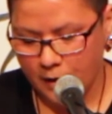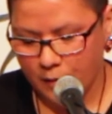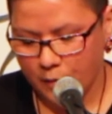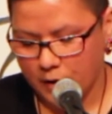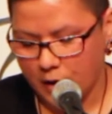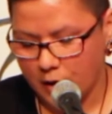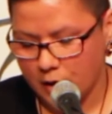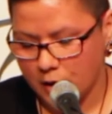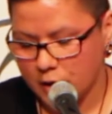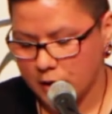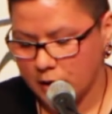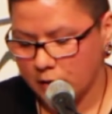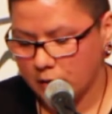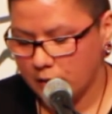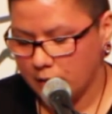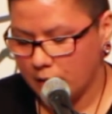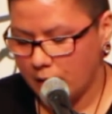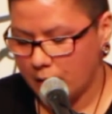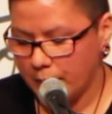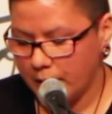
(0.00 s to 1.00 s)
where our
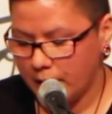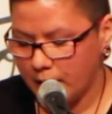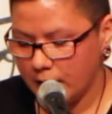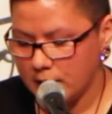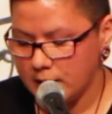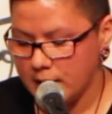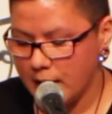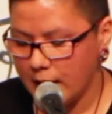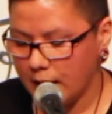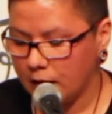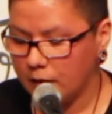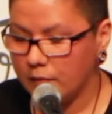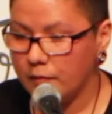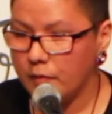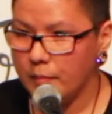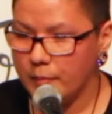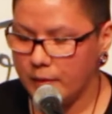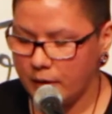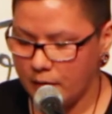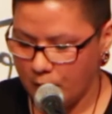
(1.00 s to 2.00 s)
children are being taken
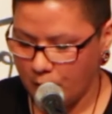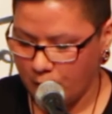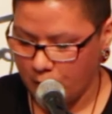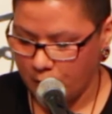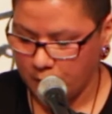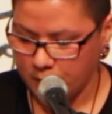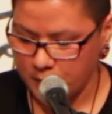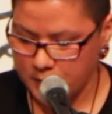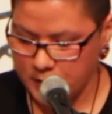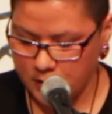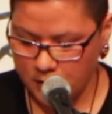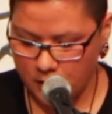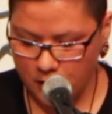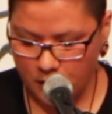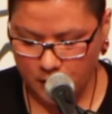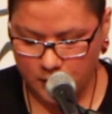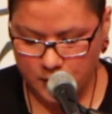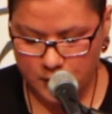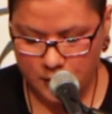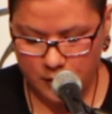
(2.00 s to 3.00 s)
from their homes,
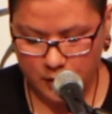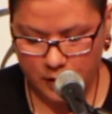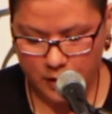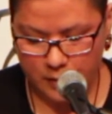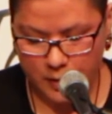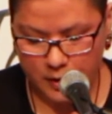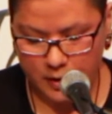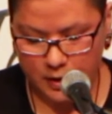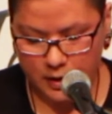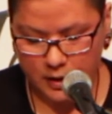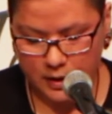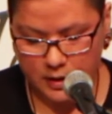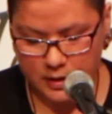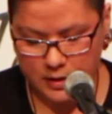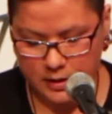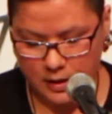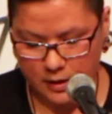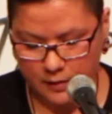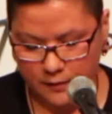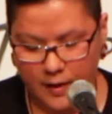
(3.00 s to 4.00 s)
culture,
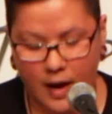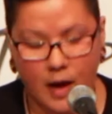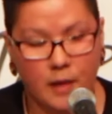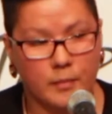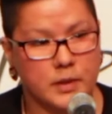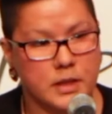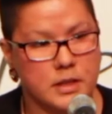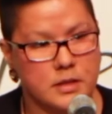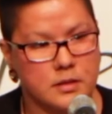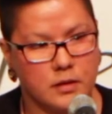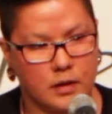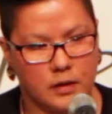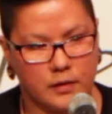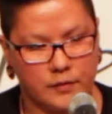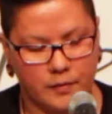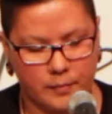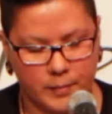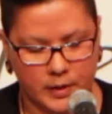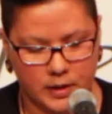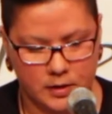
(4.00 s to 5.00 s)
communities, and families to
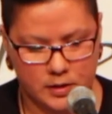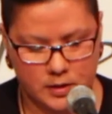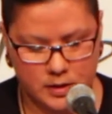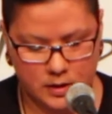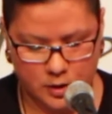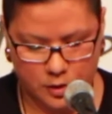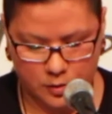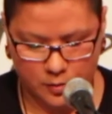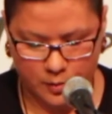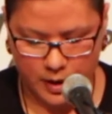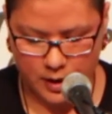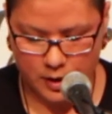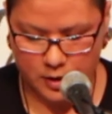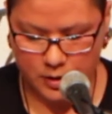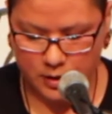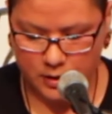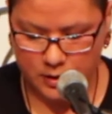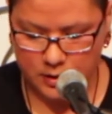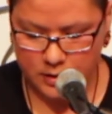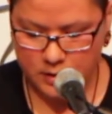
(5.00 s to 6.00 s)
unfamiliar
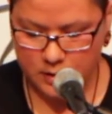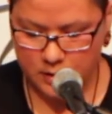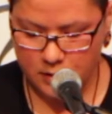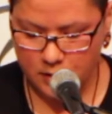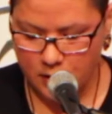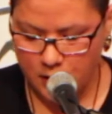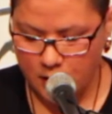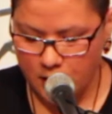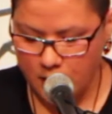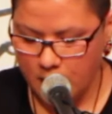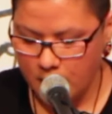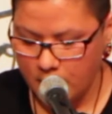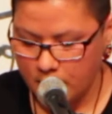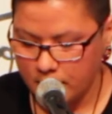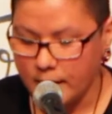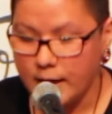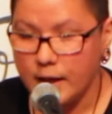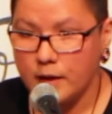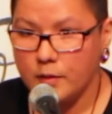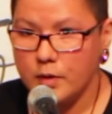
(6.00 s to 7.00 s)
situations,
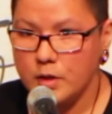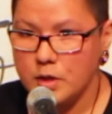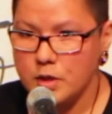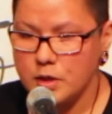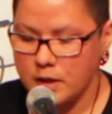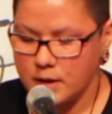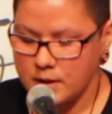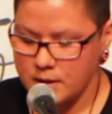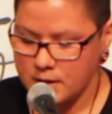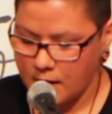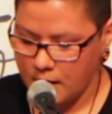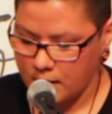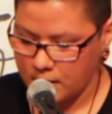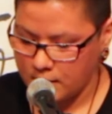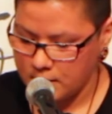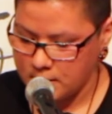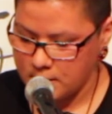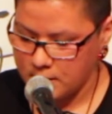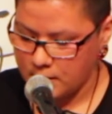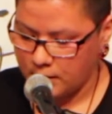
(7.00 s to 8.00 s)
language, and
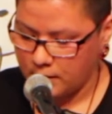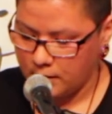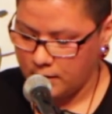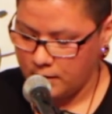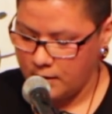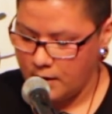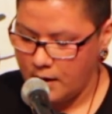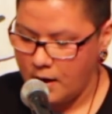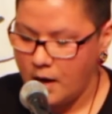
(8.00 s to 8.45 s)
silencing